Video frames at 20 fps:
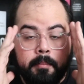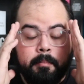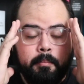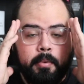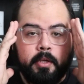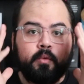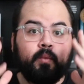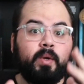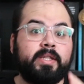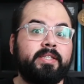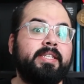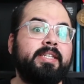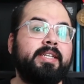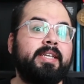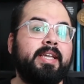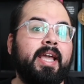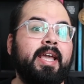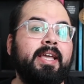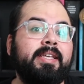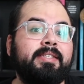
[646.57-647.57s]
But what the
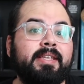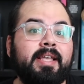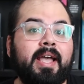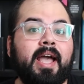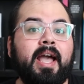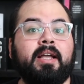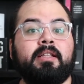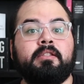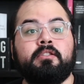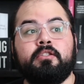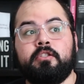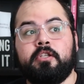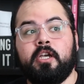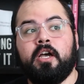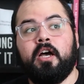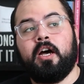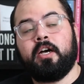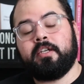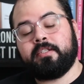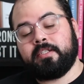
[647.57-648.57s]
Case Act
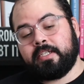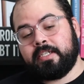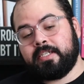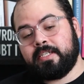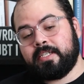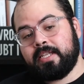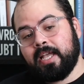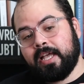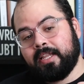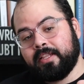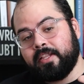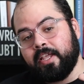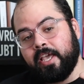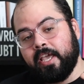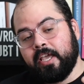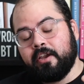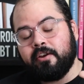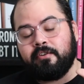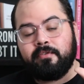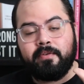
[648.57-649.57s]
does is that
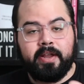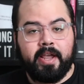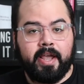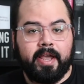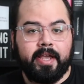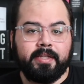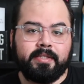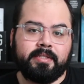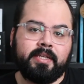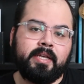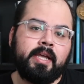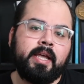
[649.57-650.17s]
they create